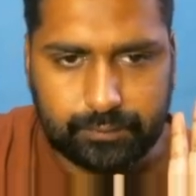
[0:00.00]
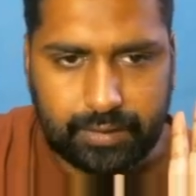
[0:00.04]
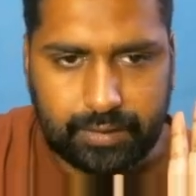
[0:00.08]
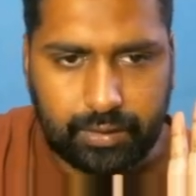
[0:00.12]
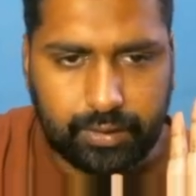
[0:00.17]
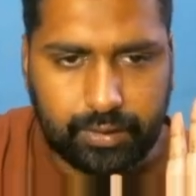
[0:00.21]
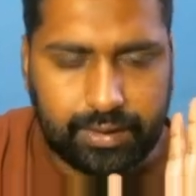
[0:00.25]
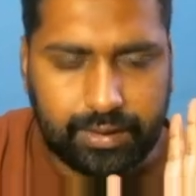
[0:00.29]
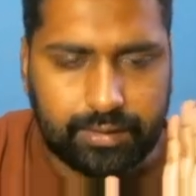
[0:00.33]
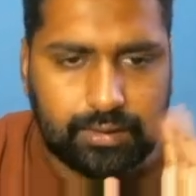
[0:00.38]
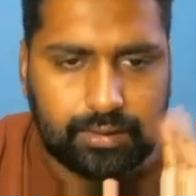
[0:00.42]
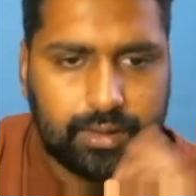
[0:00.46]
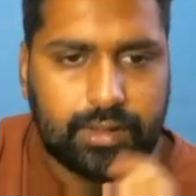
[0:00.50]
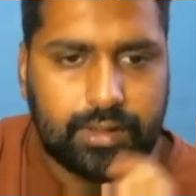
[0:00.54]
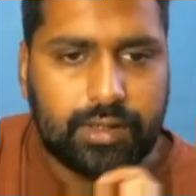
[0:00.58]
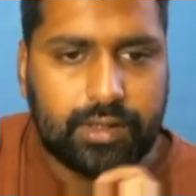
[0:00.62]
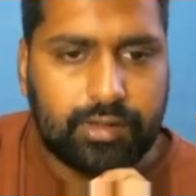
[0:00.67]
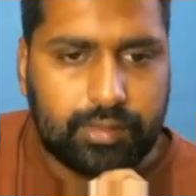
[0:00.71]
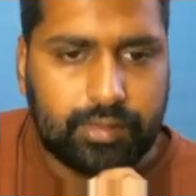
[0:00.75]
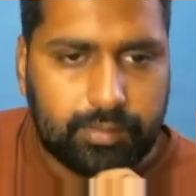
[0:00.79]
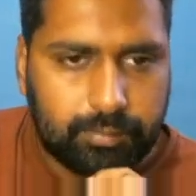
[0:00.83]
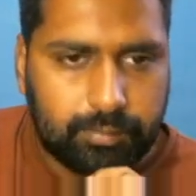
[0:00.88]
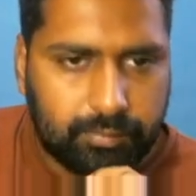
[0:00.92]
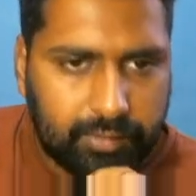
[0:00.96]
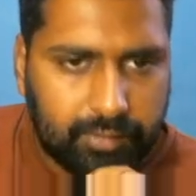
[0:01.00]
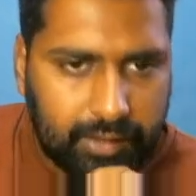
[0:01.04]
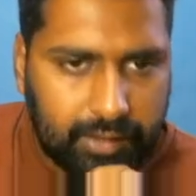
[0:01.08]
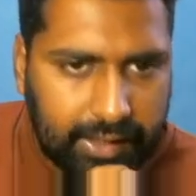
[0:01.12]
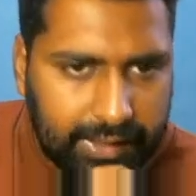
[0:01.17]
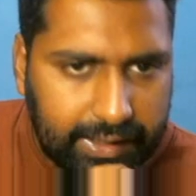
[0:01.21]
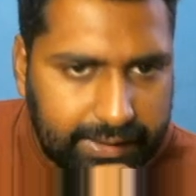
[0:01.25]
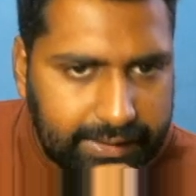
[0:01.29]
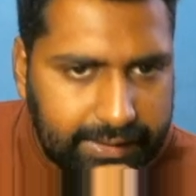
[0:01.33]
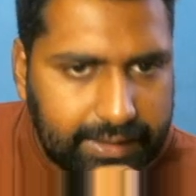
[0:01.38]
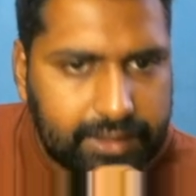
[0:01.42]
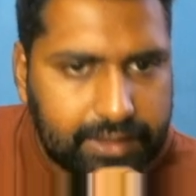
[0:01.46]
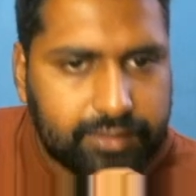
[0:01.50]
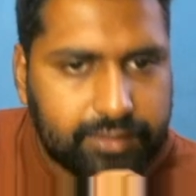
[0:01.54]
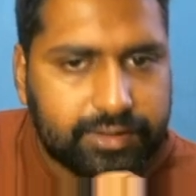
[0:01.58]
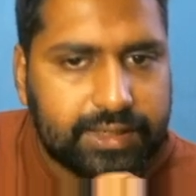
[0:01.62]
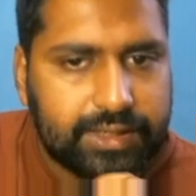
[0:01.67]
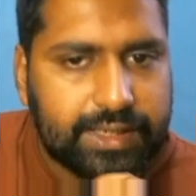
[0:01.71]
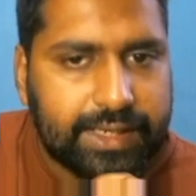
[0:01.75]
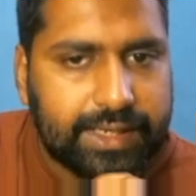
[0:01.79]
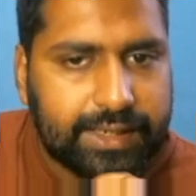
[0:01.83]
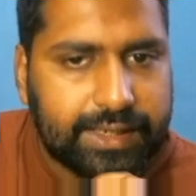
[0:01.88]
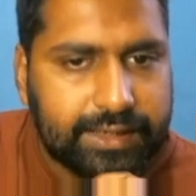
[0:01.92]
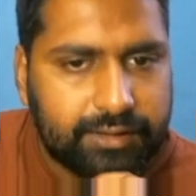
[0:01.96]
Okay, I dealt with
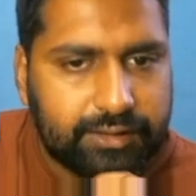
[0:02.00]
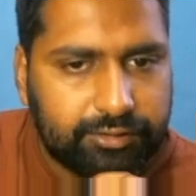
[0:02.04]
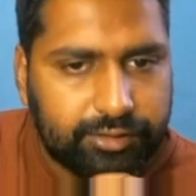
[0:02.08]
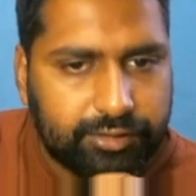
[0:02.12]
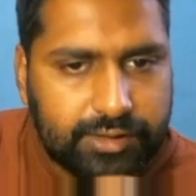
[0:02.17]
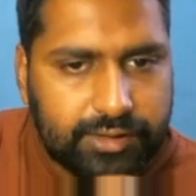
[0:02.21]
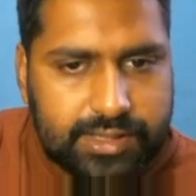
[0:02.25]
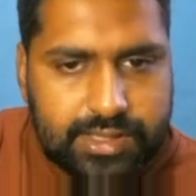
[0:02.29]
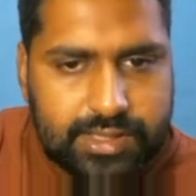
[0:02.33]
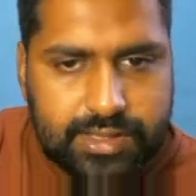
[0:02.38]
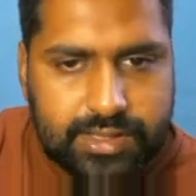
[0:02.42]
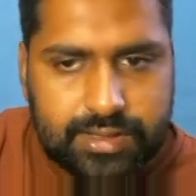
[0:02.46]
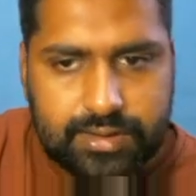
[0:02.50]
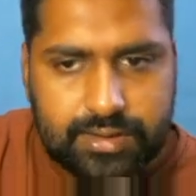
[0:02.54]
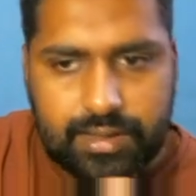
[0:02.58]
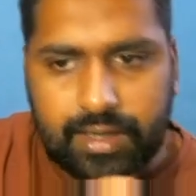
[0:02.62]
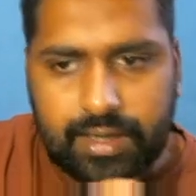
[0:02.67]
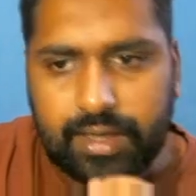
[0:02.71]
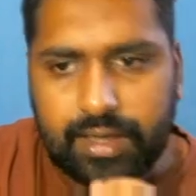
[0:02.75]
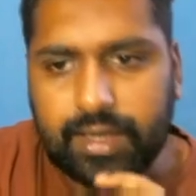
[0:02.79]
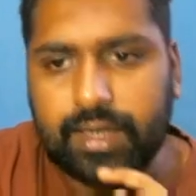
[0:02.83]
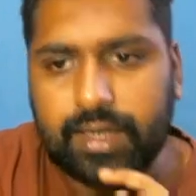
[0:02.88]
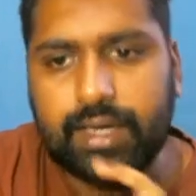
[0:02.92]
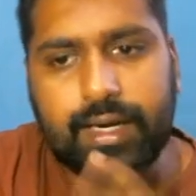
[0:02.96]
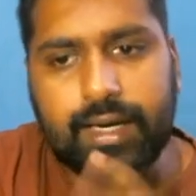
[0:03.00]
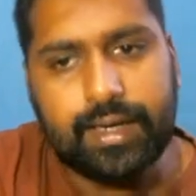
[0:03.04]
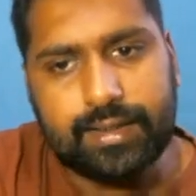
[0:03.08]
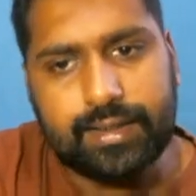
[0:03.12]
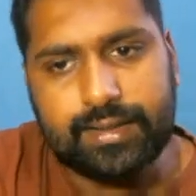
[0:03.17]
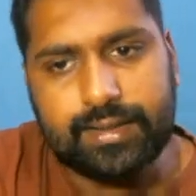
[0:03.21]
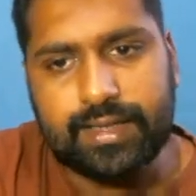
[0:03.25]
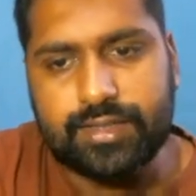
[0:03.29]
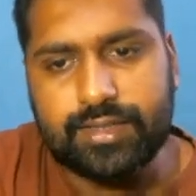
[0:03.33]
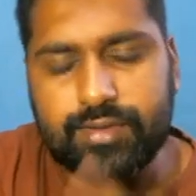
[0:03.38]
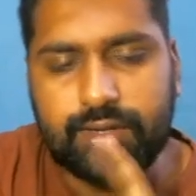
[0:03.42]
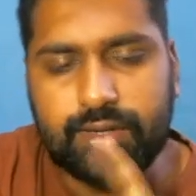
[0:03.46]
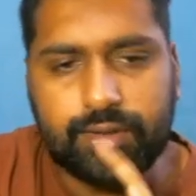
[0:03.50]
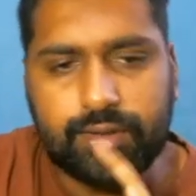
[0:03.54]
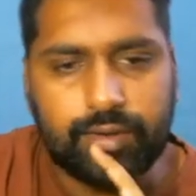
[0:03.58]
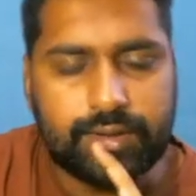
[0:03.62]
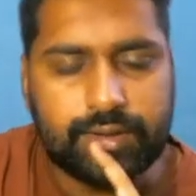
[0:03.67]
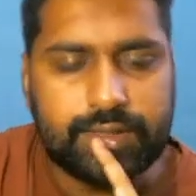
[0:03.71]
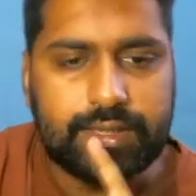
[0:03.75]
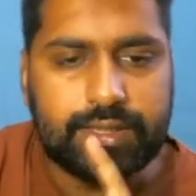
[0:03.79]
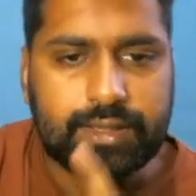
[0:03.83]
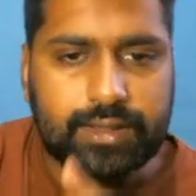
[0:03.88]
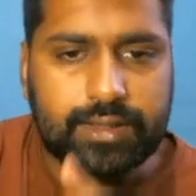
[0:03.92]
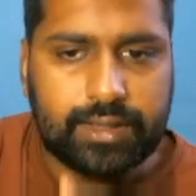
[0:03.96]
the negative first, and that's why I got
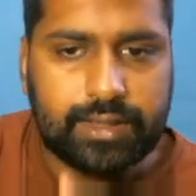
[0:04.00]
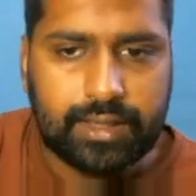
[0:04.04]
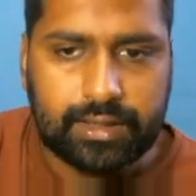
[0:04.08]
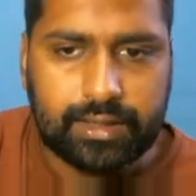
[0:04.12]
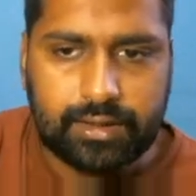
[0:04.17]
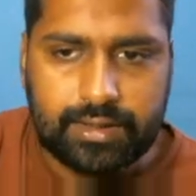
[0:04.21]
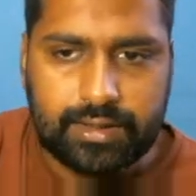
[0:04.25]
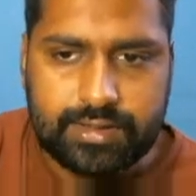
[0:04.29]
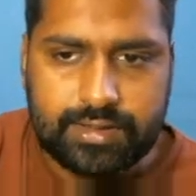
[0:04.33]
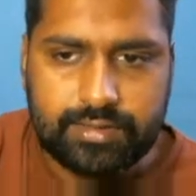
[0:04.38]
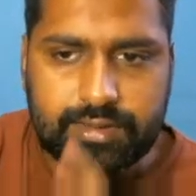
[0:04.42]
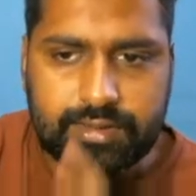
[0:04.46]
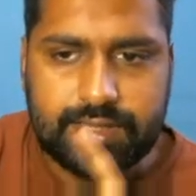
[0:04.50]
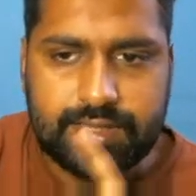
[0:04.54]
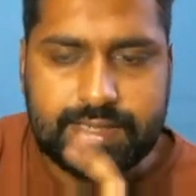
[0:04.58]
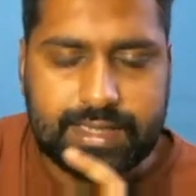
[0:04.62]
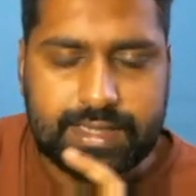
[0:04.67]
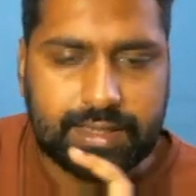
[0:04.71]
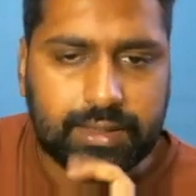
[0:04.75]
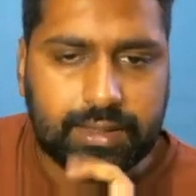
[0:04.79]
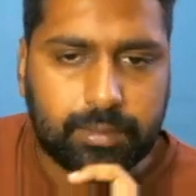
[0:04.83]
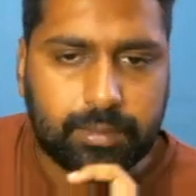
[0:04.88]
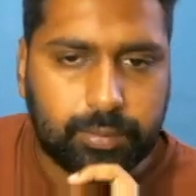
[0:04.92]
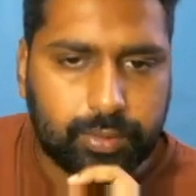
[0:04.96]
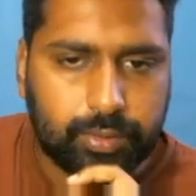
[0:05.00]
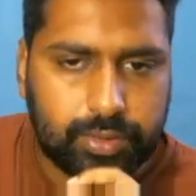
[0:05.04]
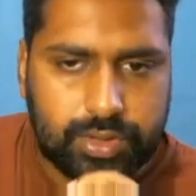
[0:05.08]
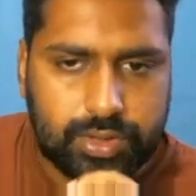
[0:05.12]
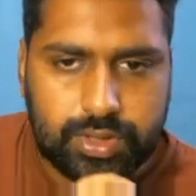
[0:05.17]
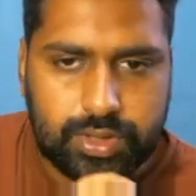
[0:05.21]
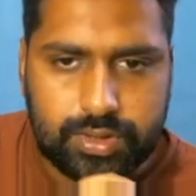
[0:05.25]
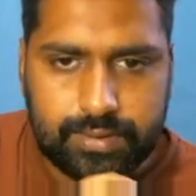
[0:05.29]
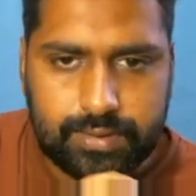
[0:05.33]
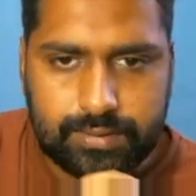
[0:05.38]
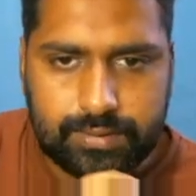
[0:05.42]
the correct answer with the second approach.